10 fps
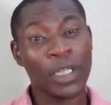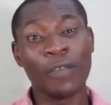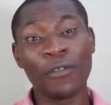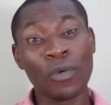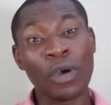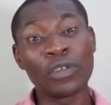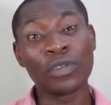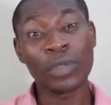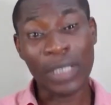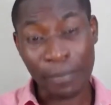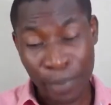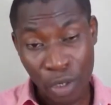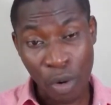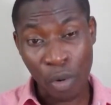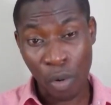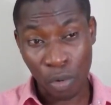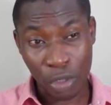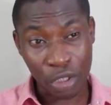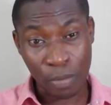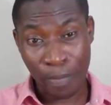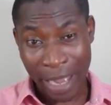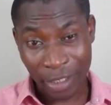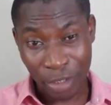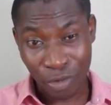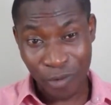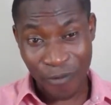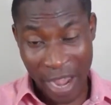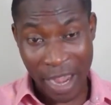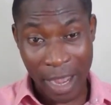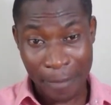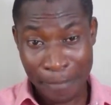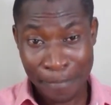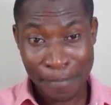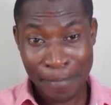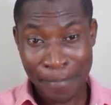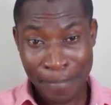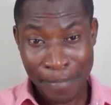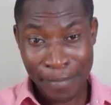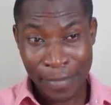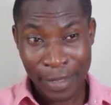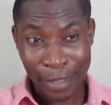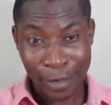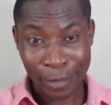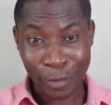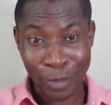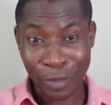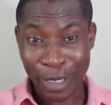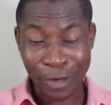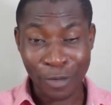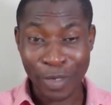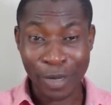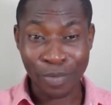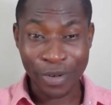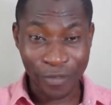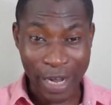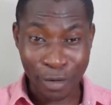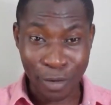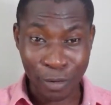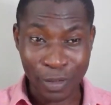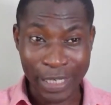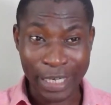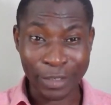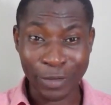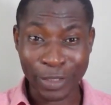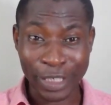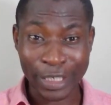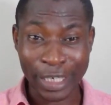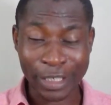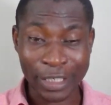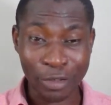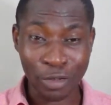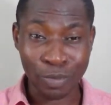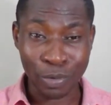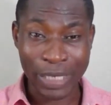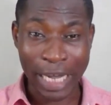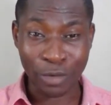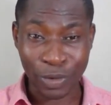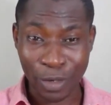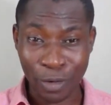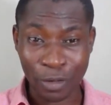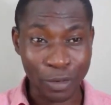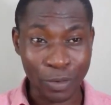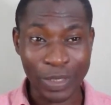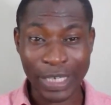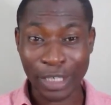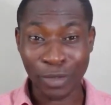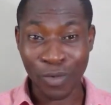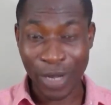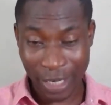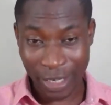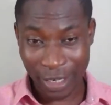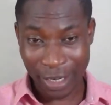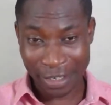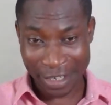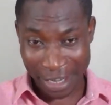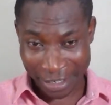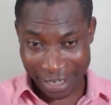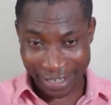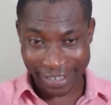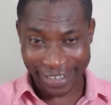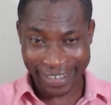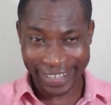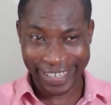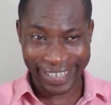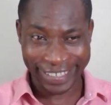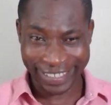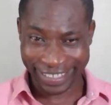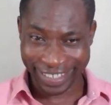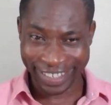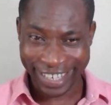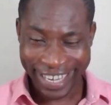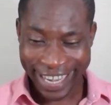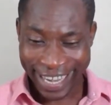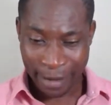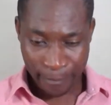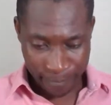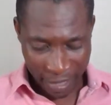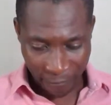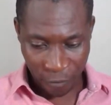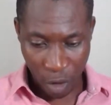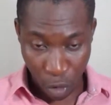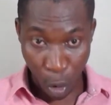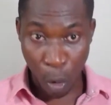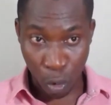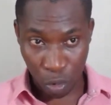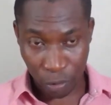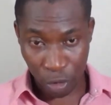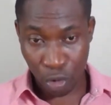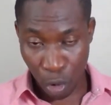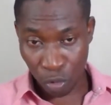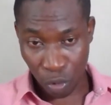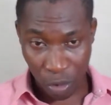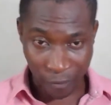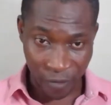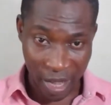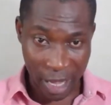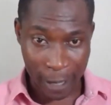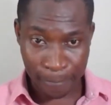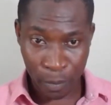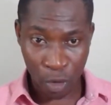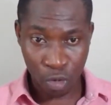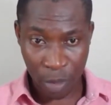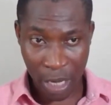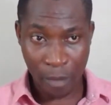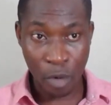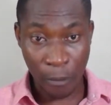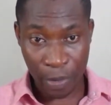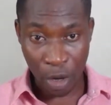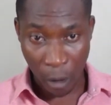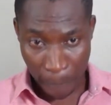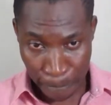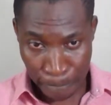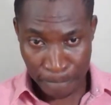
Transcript: If you want a pure gold, you pass it through fire. You know, so you cannot be a purified gold and you say that they should put ice water on you. It doesn't work like that. So if you're gold, you go through the fire, you become more pure.